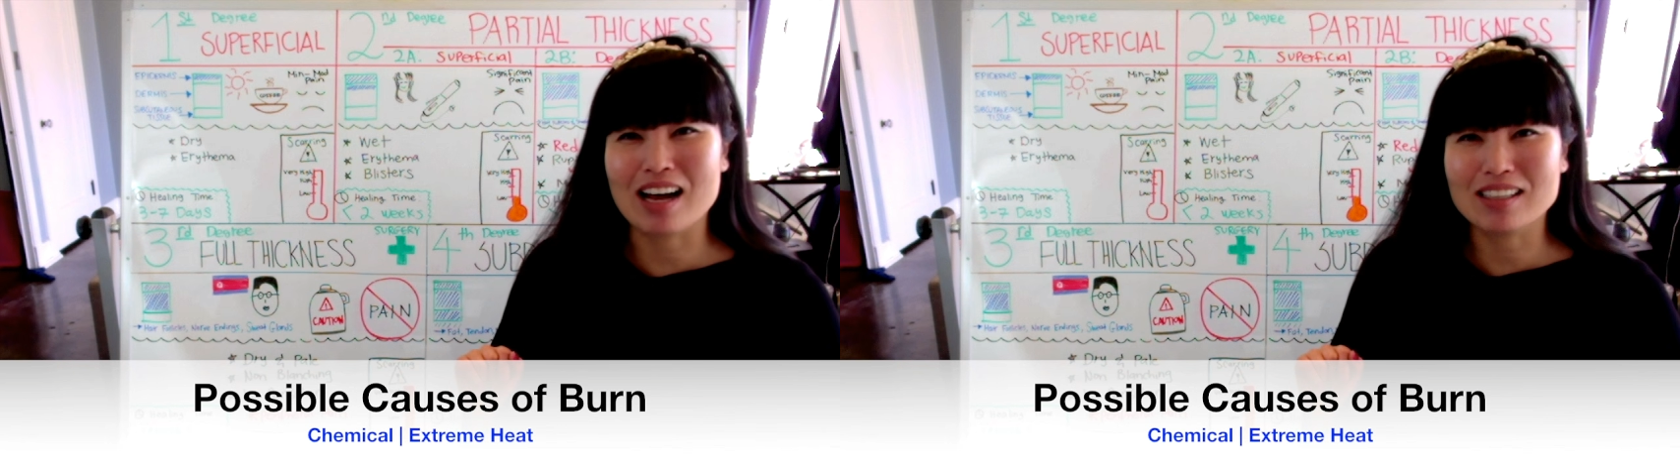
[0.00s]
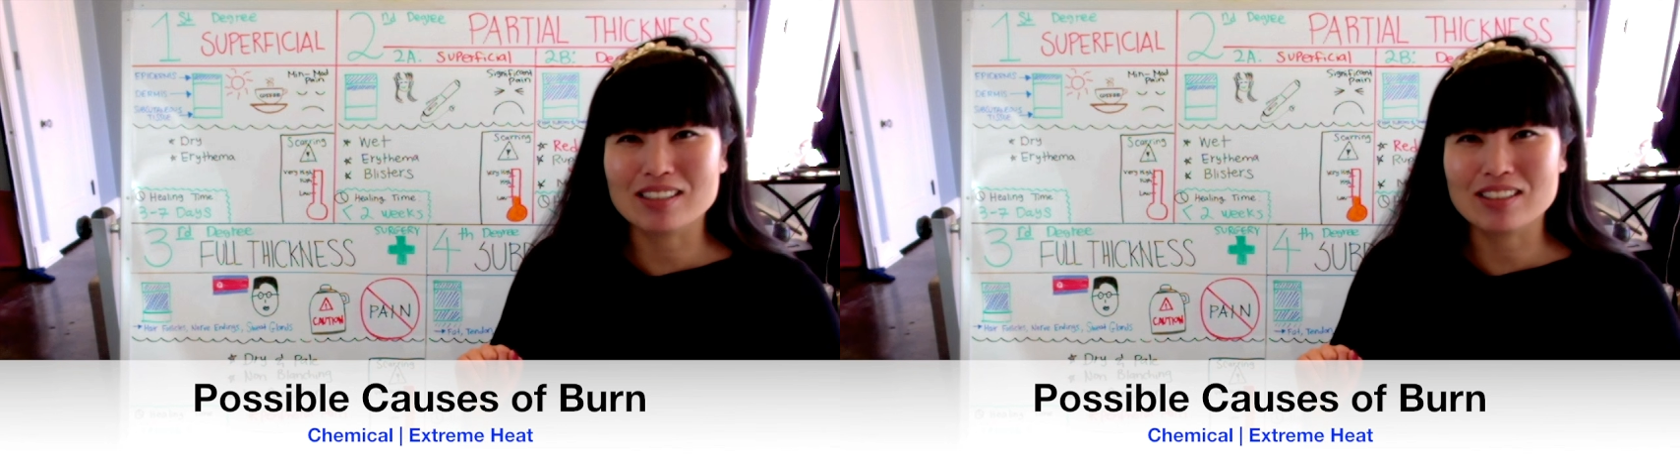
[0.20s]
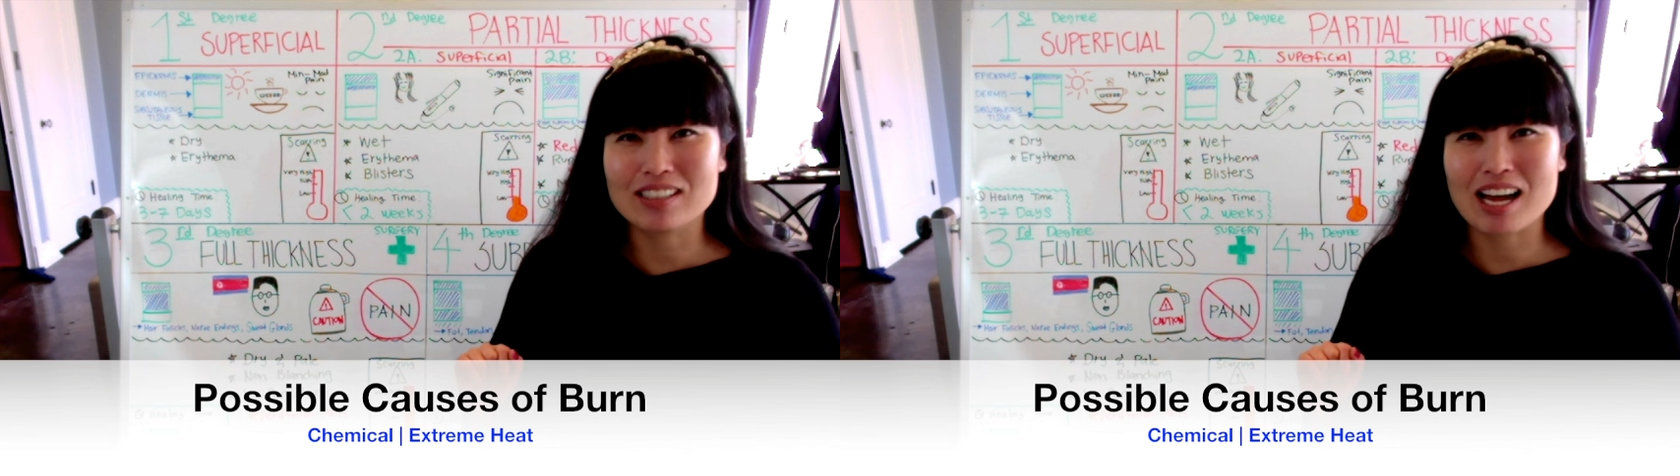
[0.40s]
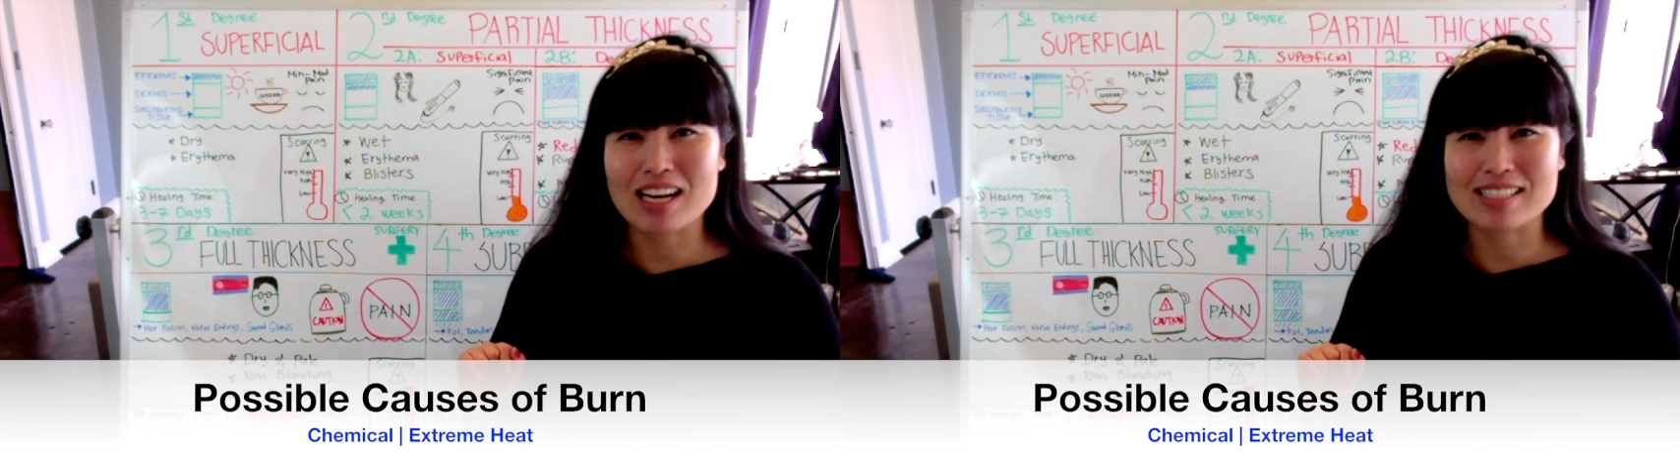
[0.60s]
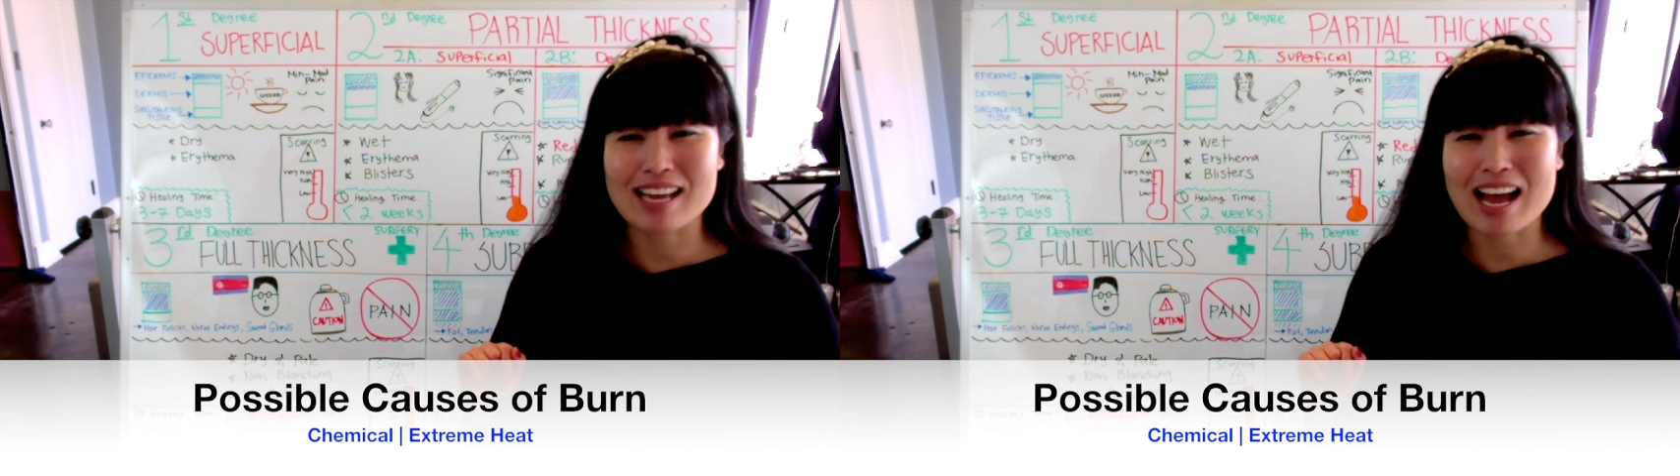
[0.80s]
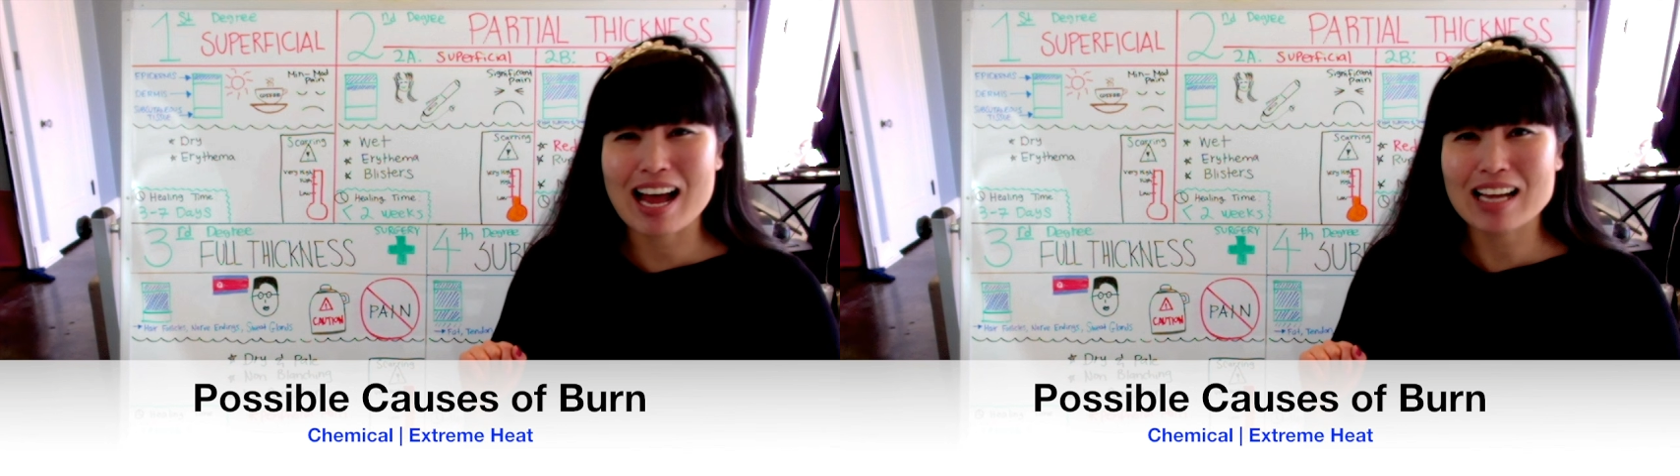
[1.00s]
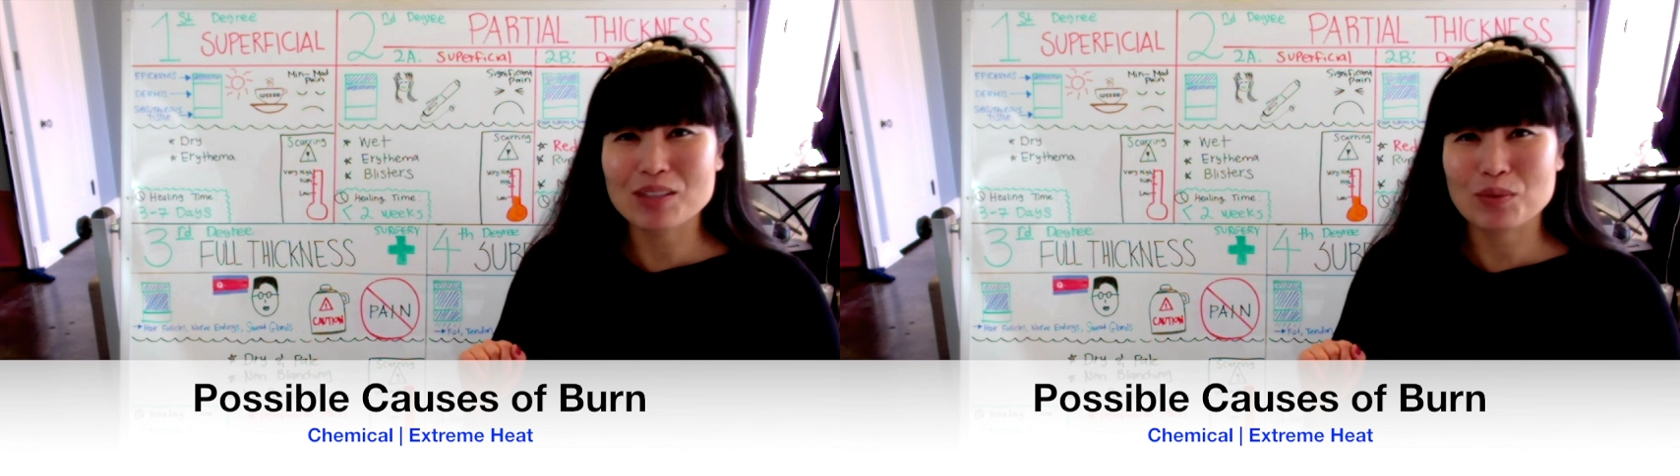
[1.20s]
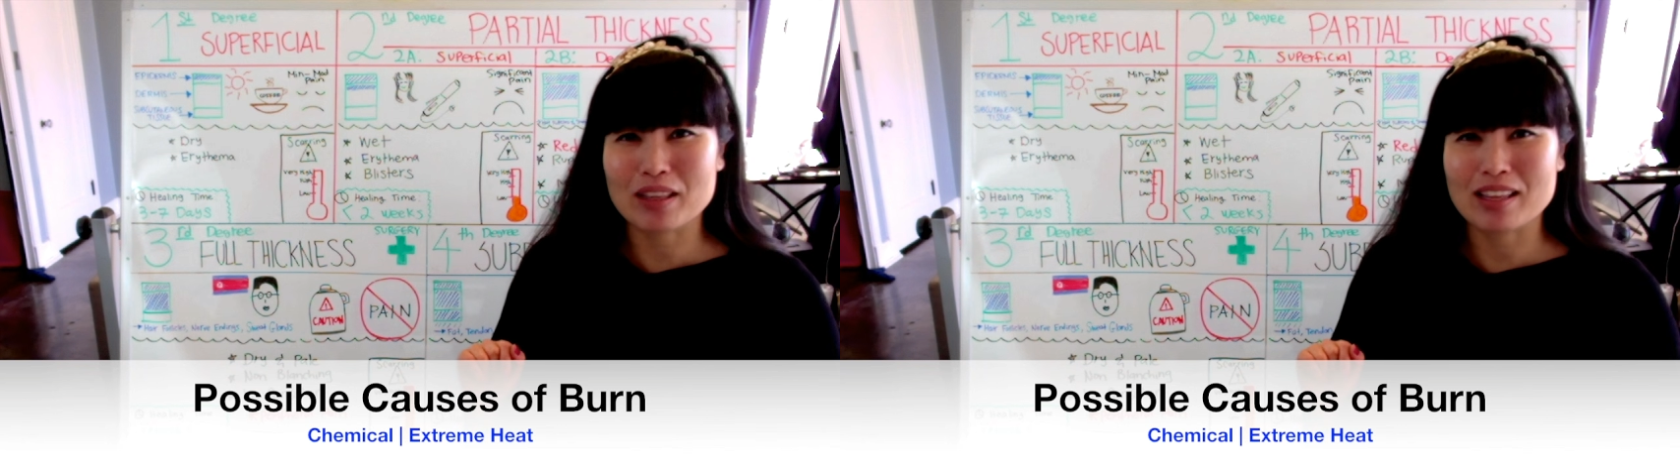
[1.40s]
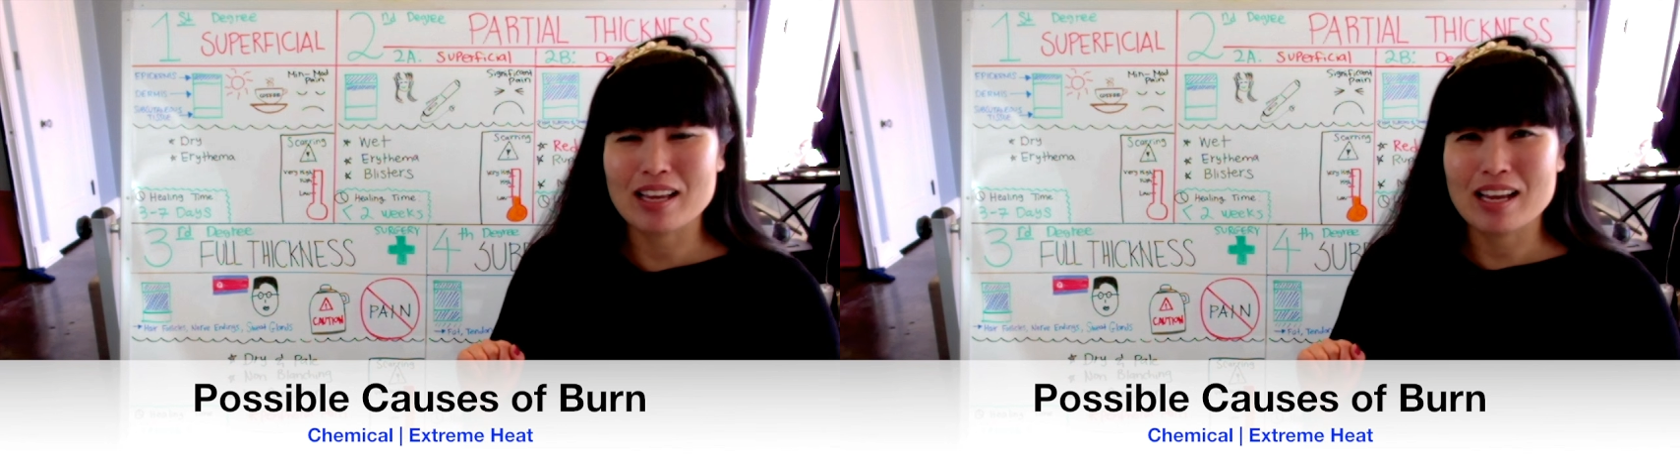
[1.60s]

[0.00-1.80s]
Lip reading: uncle got attacked with